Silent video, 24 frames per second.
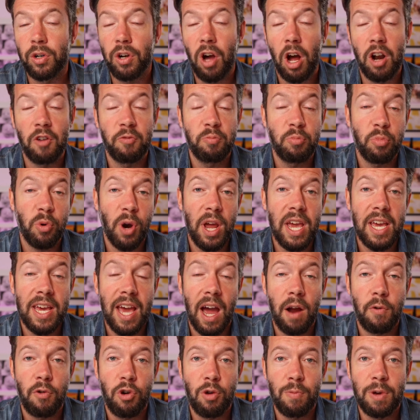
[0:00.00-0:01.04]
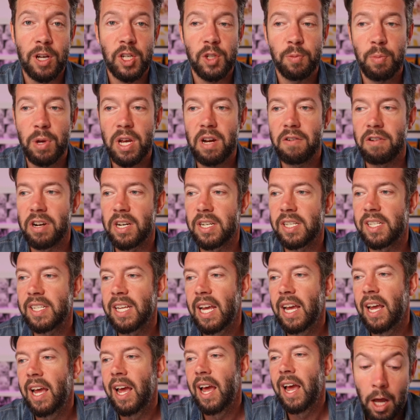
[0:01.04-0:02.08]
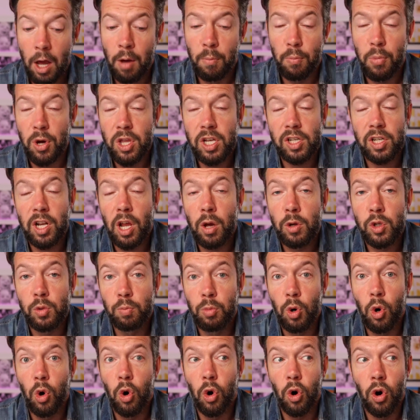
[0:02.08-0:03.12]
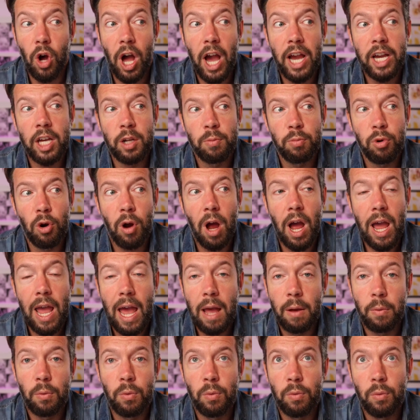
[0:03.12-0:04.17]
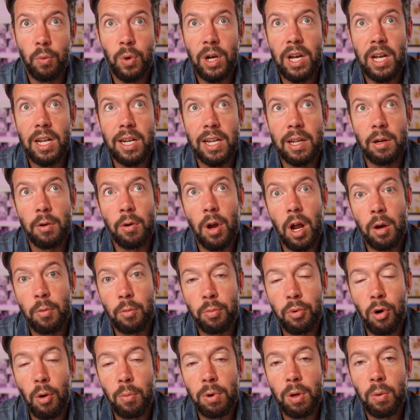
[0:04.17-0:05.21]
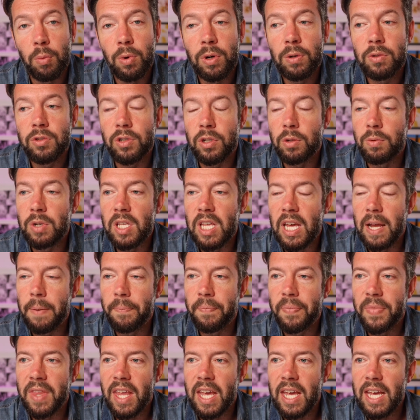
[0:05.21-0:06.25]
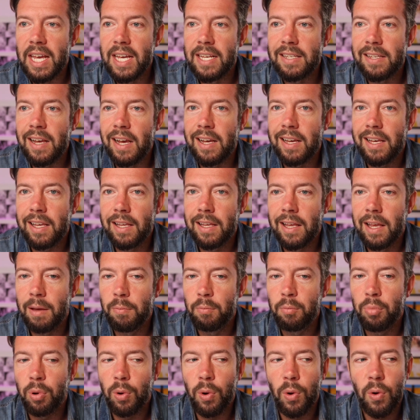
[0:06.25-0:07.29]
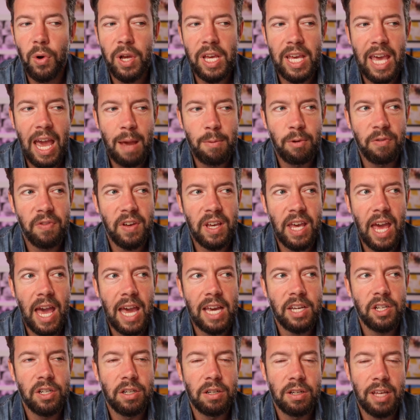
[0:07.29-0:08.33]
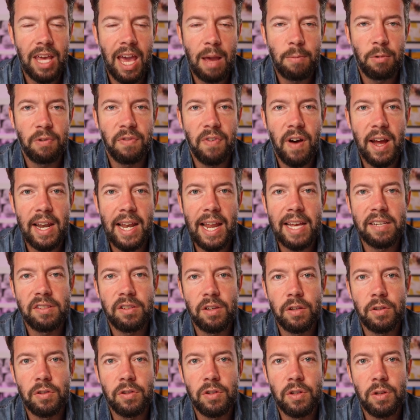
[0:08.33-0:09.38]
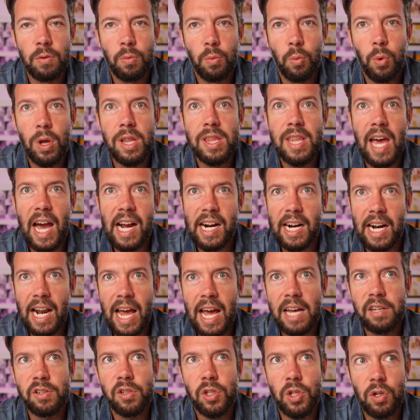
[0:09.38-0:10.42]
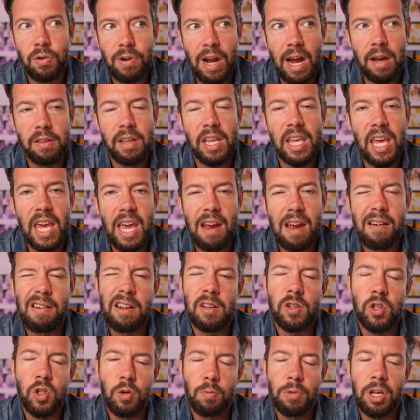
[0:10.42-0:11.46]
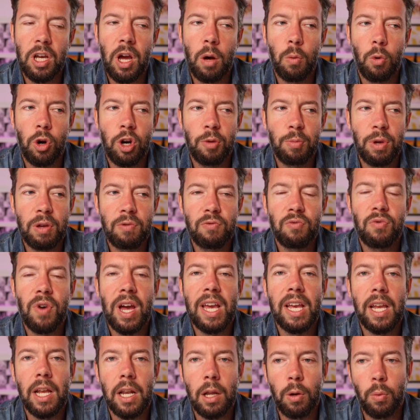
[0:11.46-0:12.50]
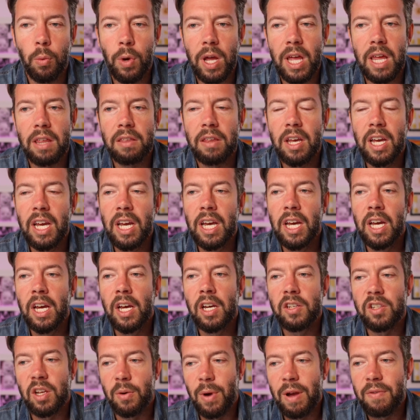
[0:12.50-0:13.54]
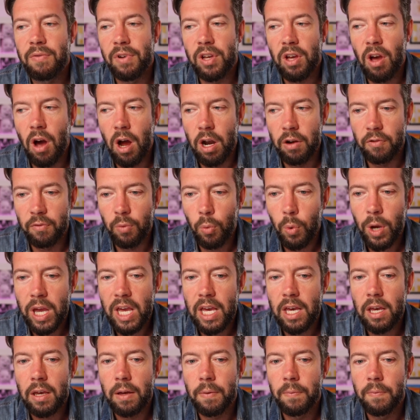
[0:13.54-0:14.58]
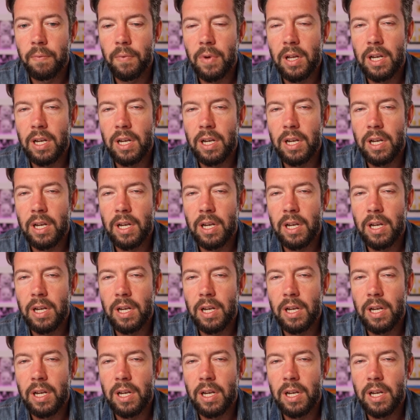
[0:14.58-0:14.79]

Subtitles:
or kind of breakout room experience. But there's loads more I will and probably will do with it as I employ gamification and gamified lessons with that class throughout the year, and it's something I want to be regular with. So every kind of week